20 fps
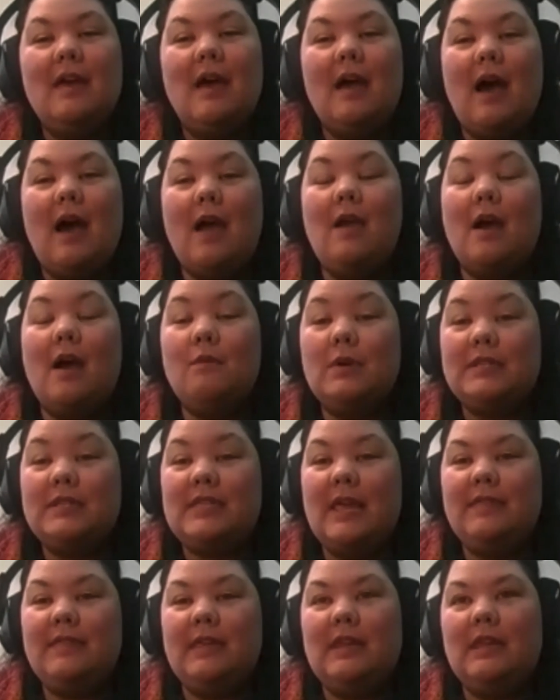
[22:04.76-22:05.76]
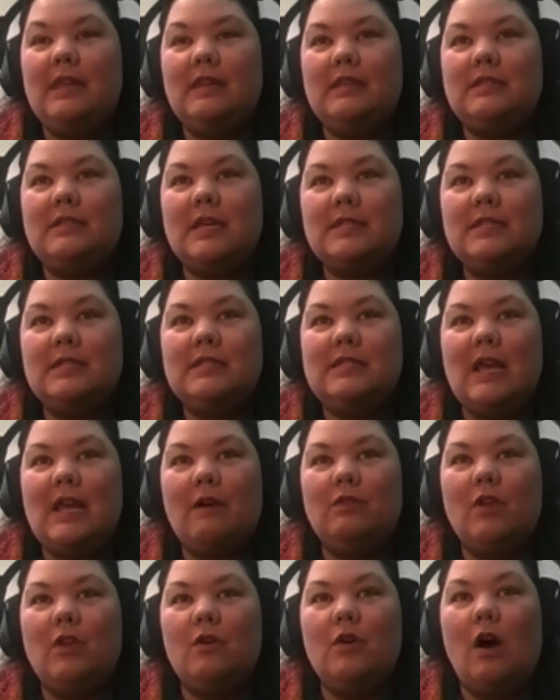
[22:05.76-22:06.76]
I will say that it doesn't
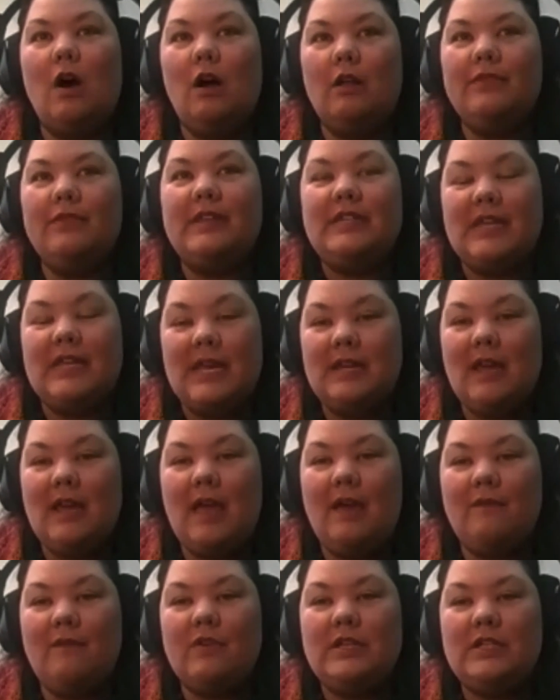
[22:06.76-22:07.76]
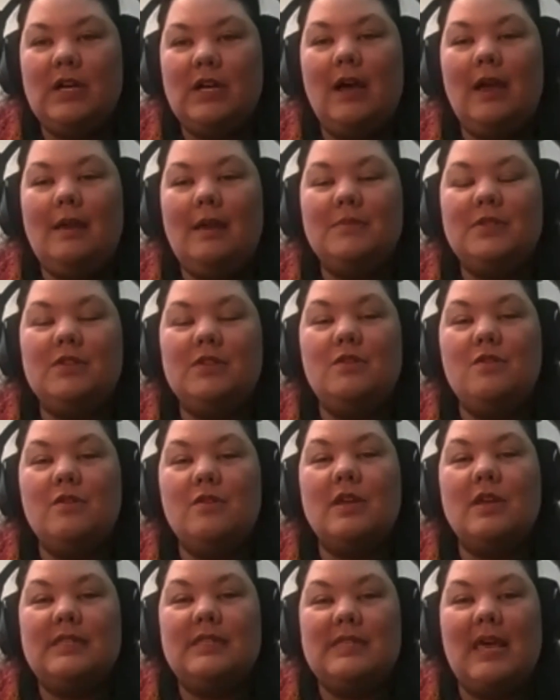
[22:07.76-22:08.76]
download all the data every time, so you
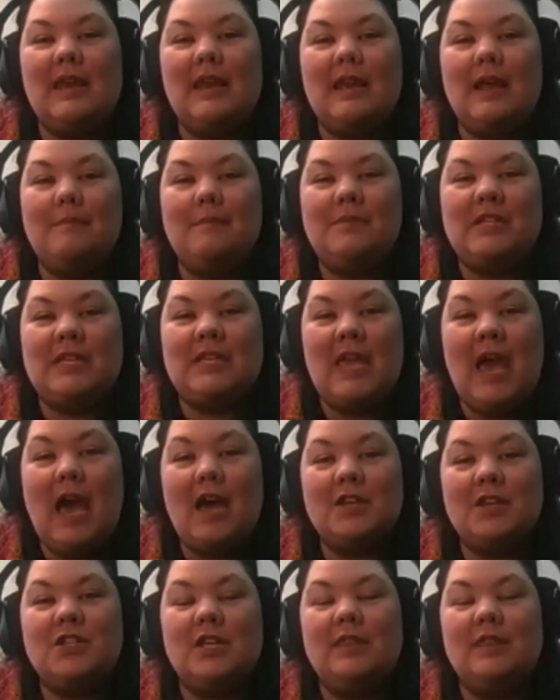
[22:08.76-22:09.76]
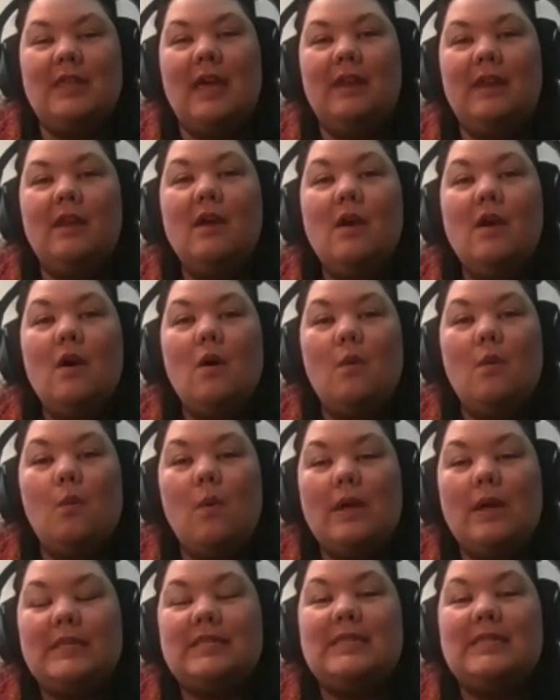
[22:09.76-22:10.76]
can set it up to cache. And then
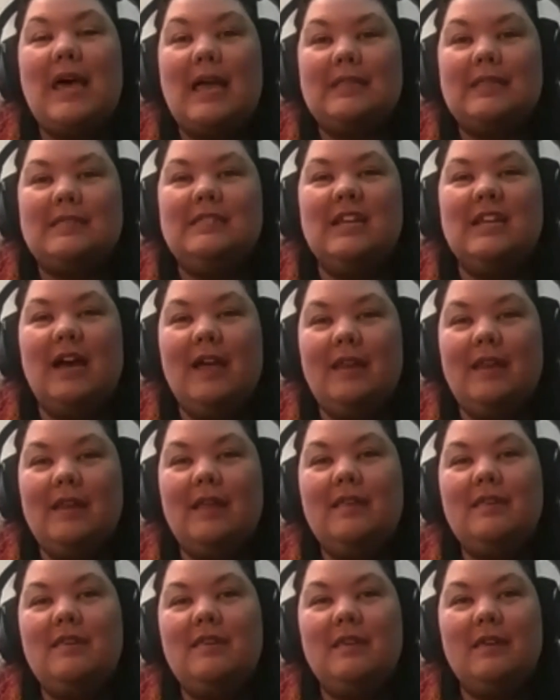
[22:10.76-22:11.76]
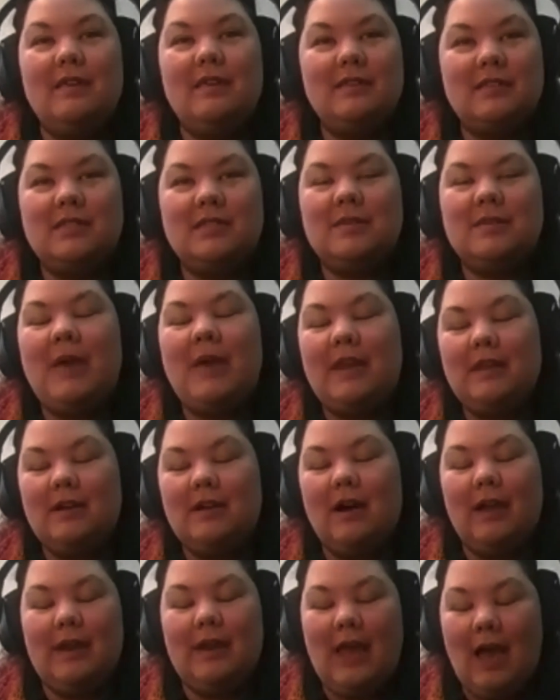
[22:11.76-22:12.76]
once that's done,
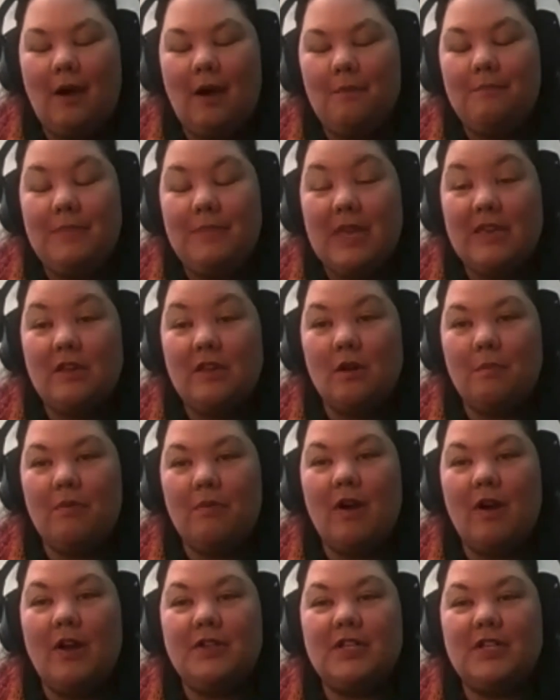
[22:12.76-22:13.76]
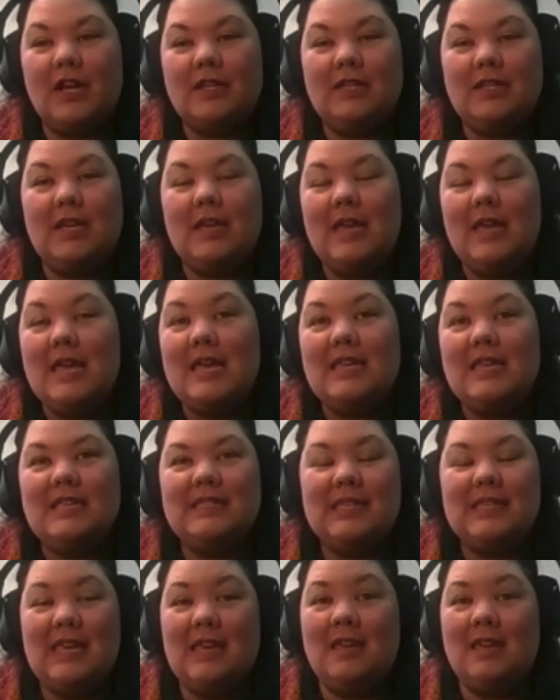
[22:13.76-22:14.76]
depending on how big your project
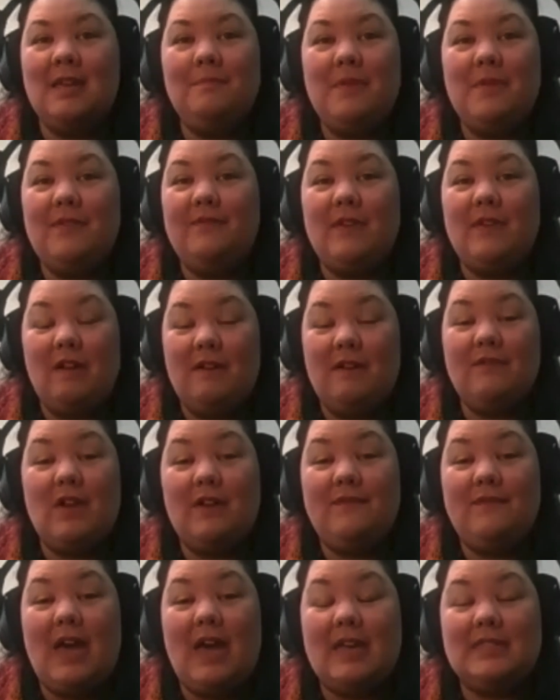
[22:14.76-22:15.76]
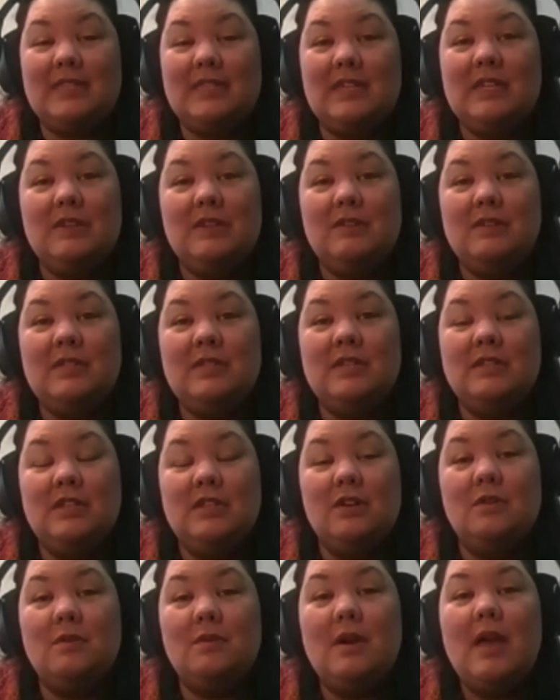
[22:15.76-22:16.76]
is, it can be very, very fast to
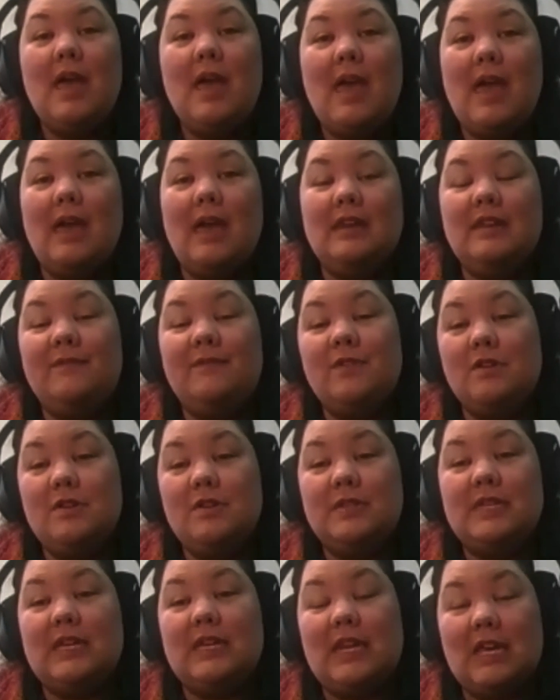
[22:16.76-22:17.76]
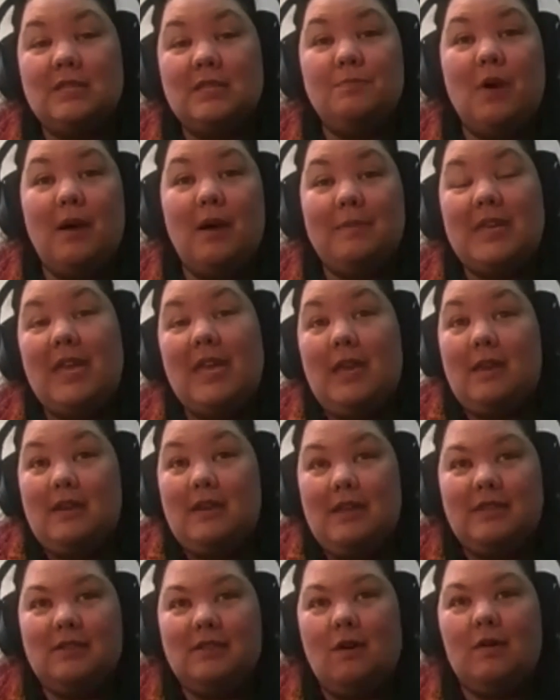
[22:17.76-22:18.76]
do. And if you're using an SBOM, again,
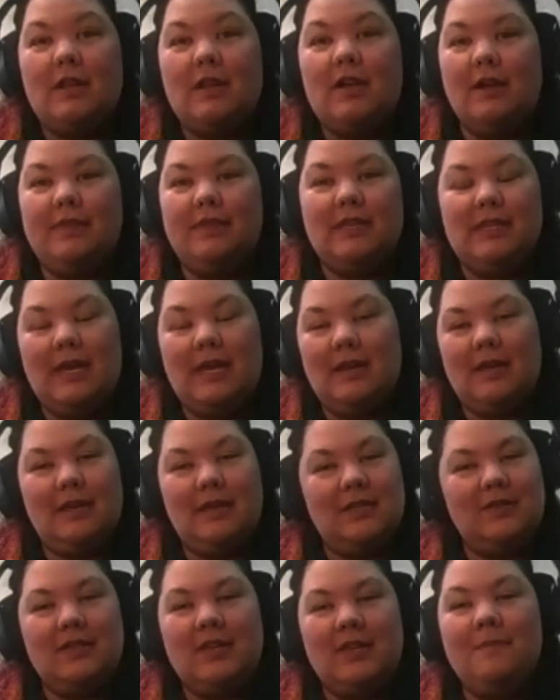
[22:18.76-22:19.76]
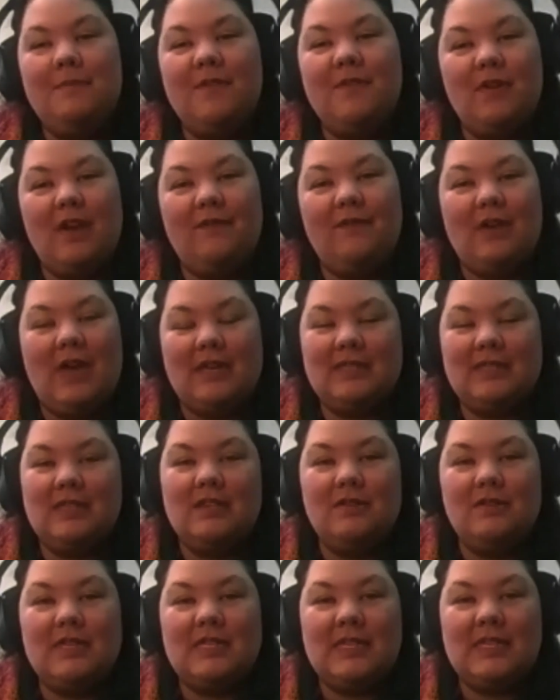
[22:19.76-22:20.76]
it's already got the data. It can be very fast to
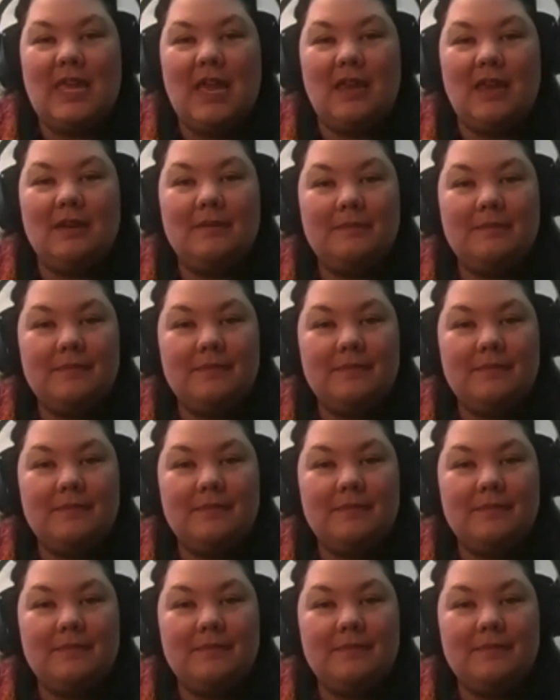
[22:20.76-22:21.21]
do the scan.